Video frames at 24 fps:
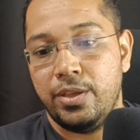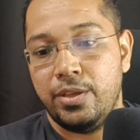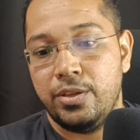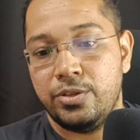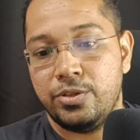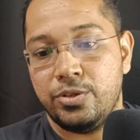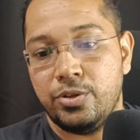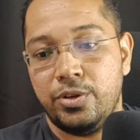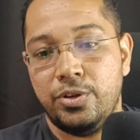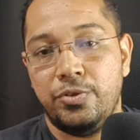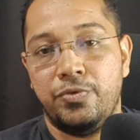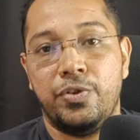
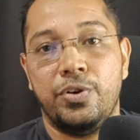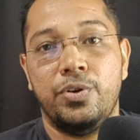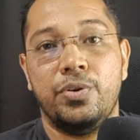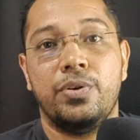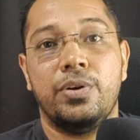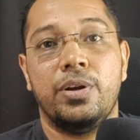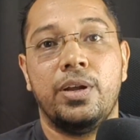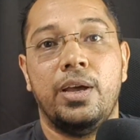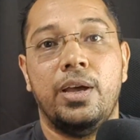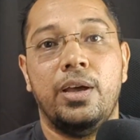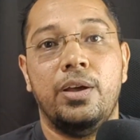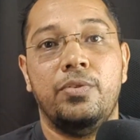So if
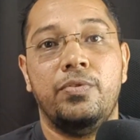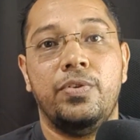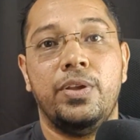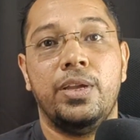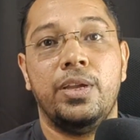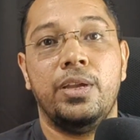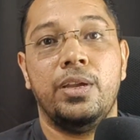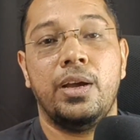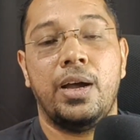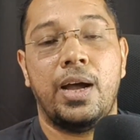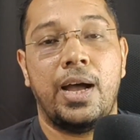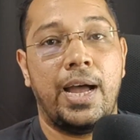you're
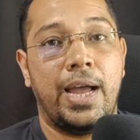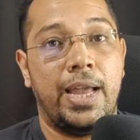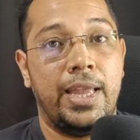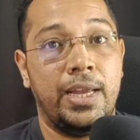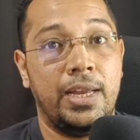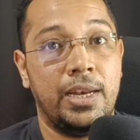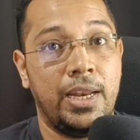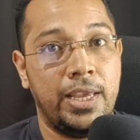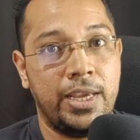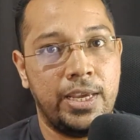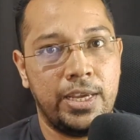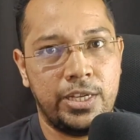having high
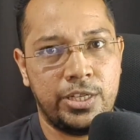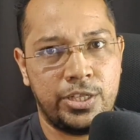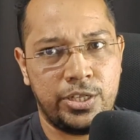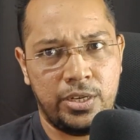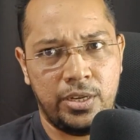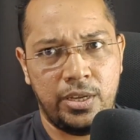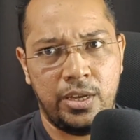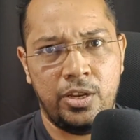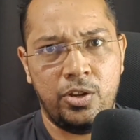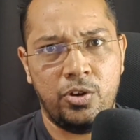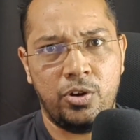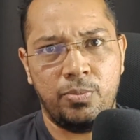
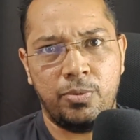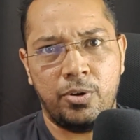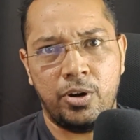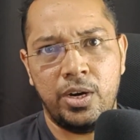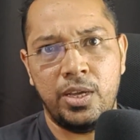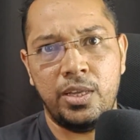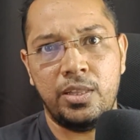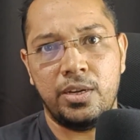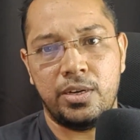glycation in your body,